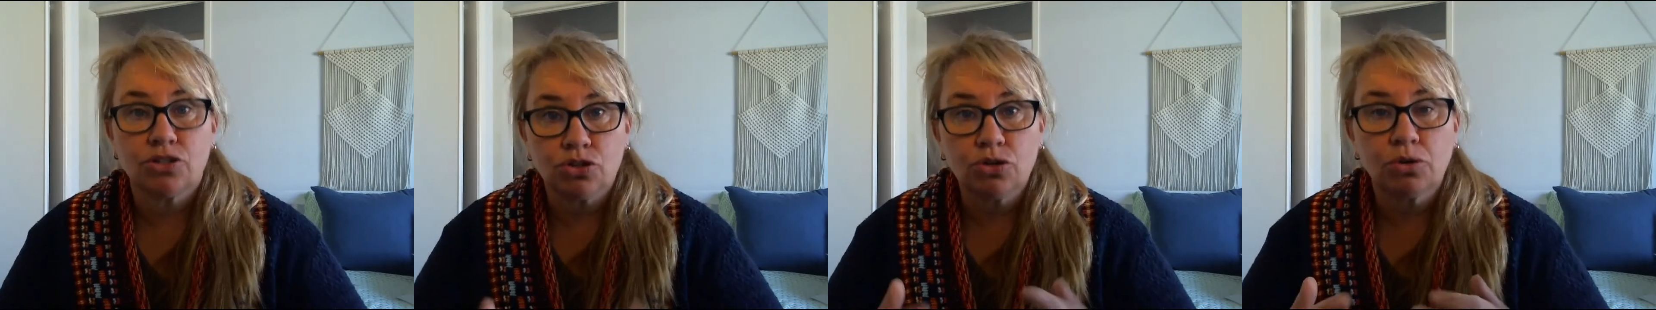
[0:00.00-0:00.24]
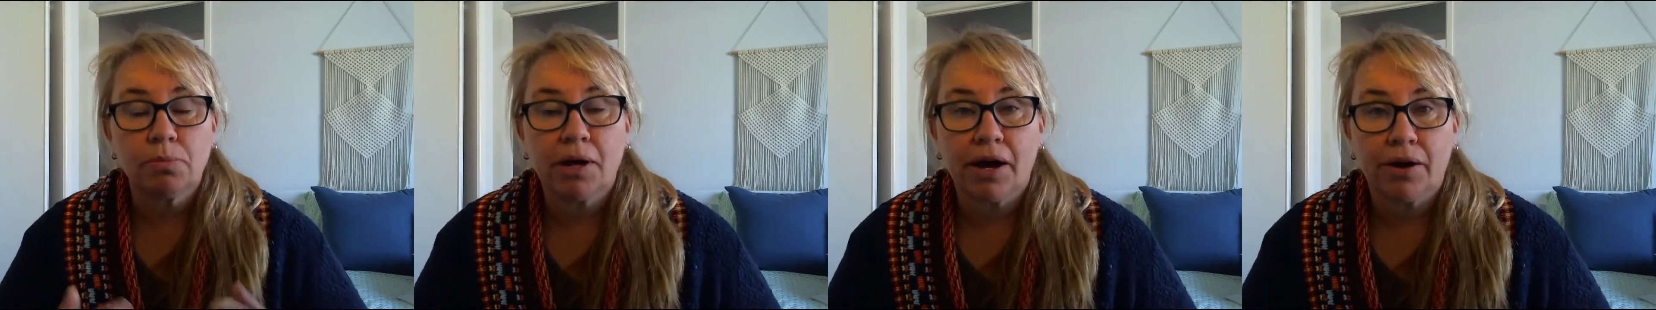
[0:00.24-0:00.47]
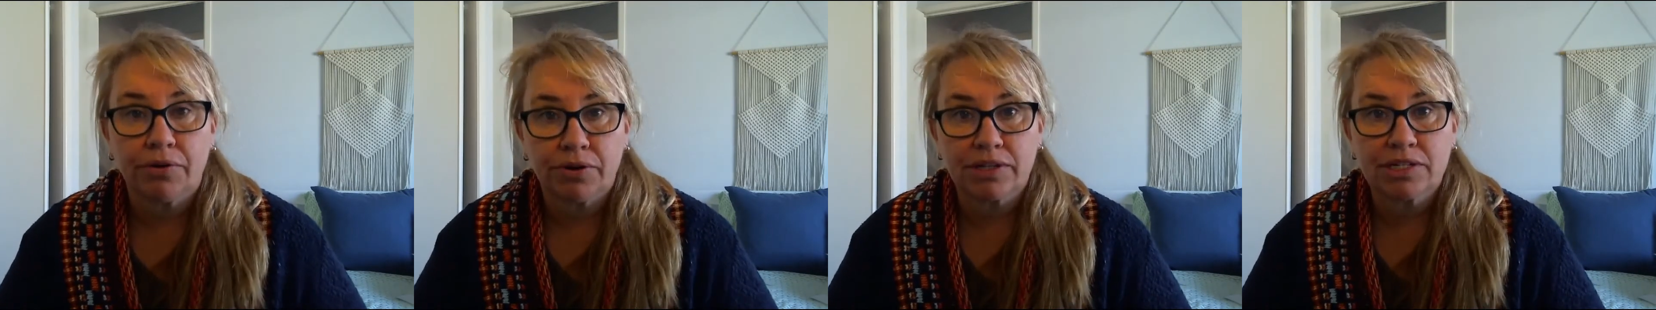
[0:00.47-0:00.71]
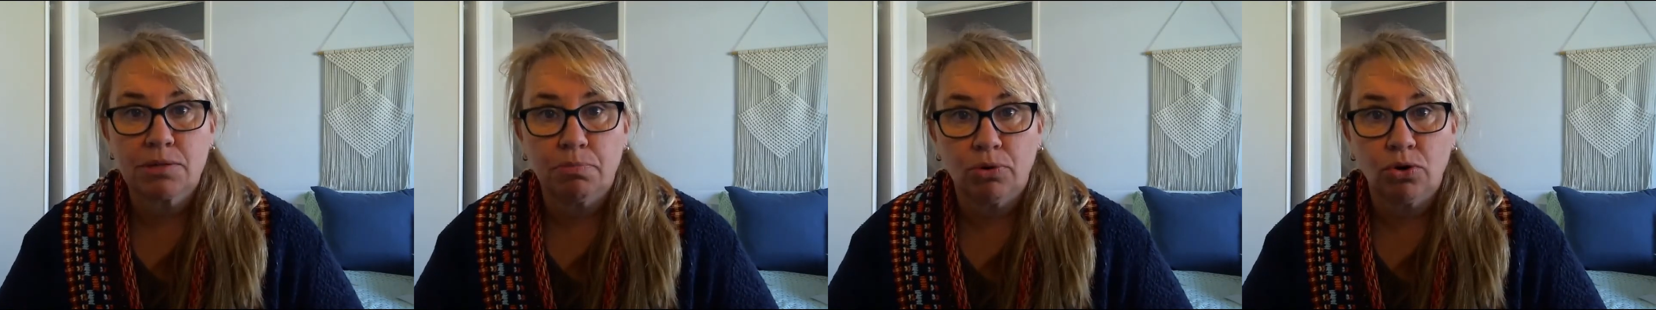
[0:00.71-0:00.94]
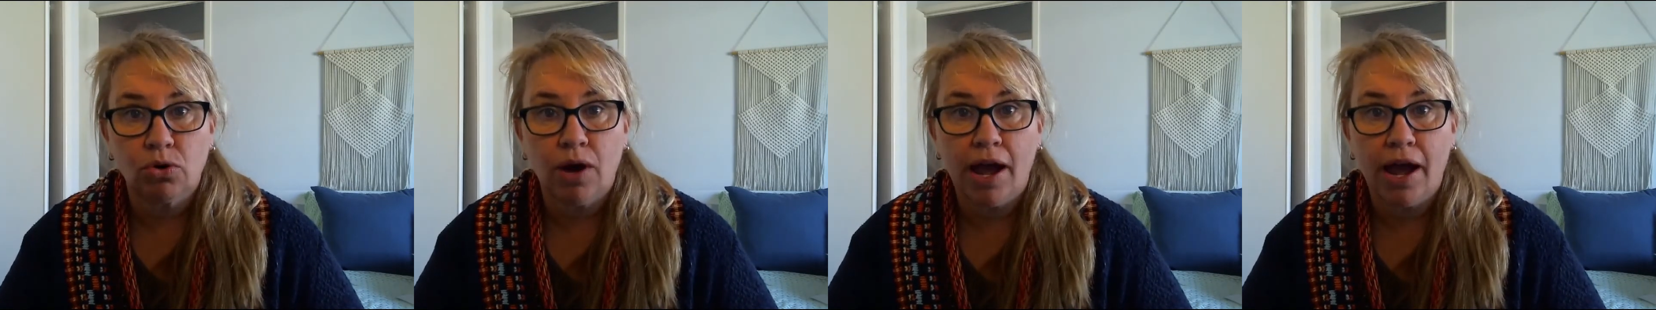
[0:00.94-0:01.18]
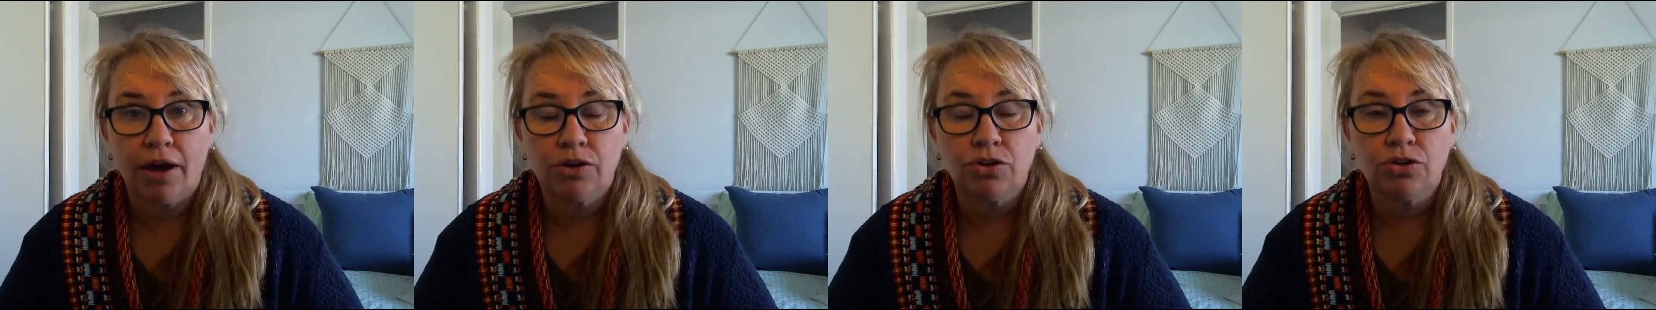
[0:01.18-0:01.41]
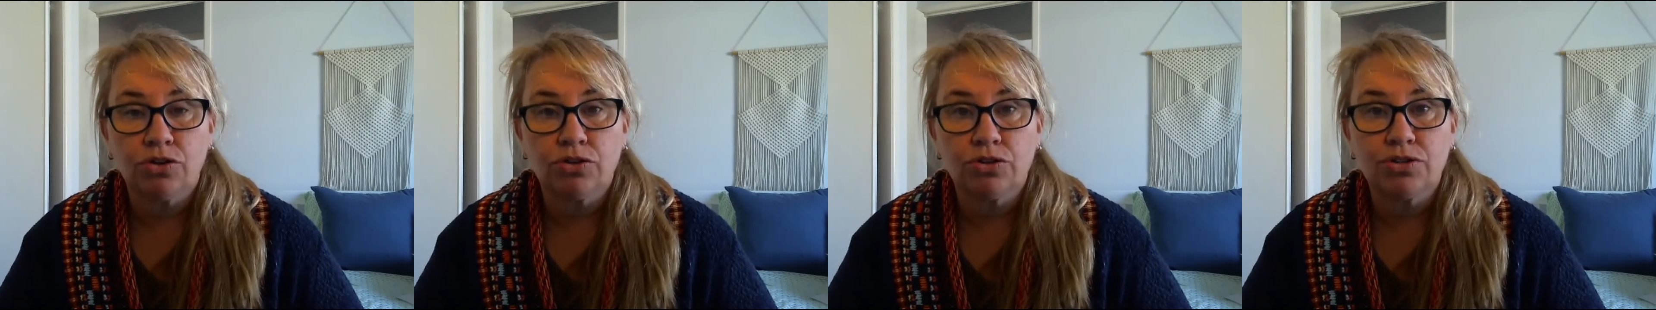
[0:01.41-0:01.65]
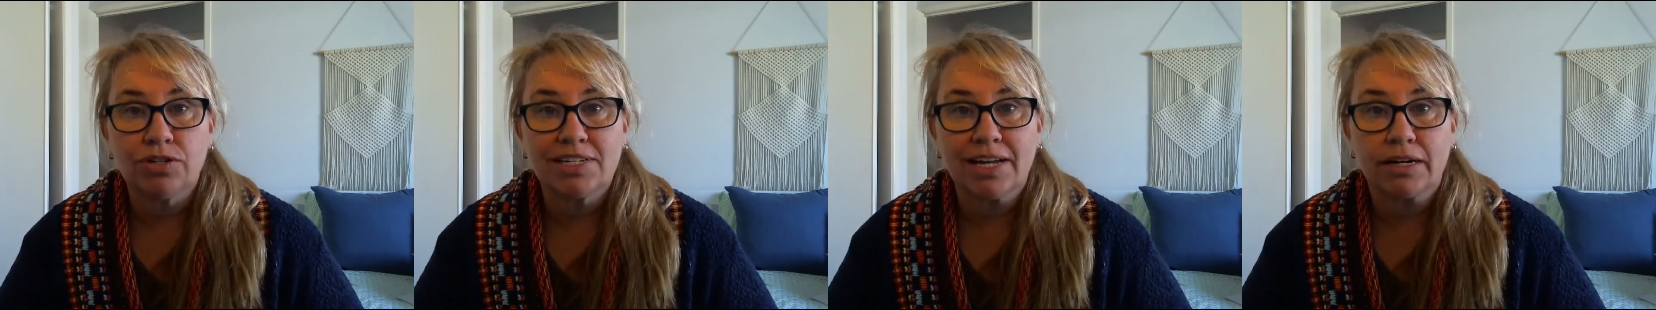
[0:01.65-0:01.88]
you'll be able to explore how you
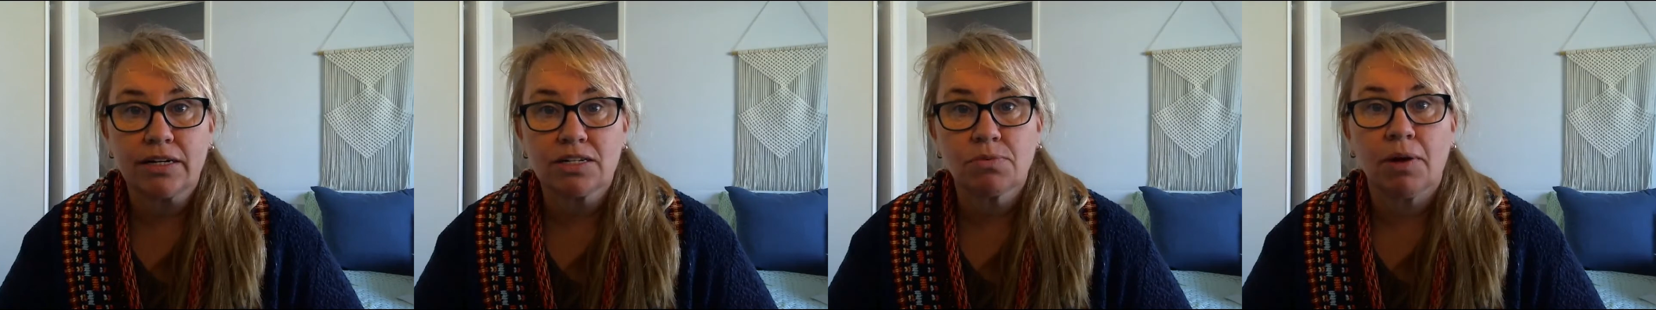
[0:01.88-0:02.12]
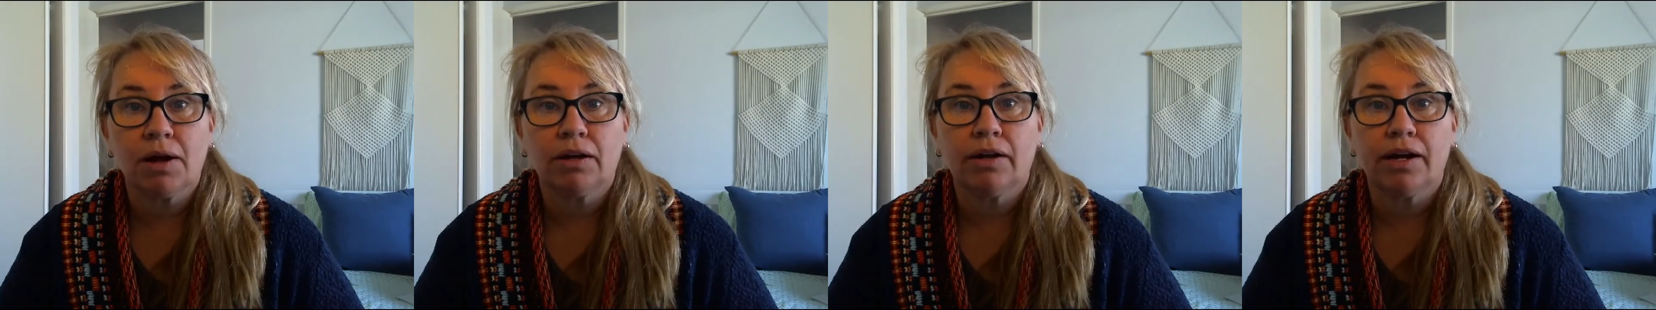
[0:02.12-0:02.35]
use that as well.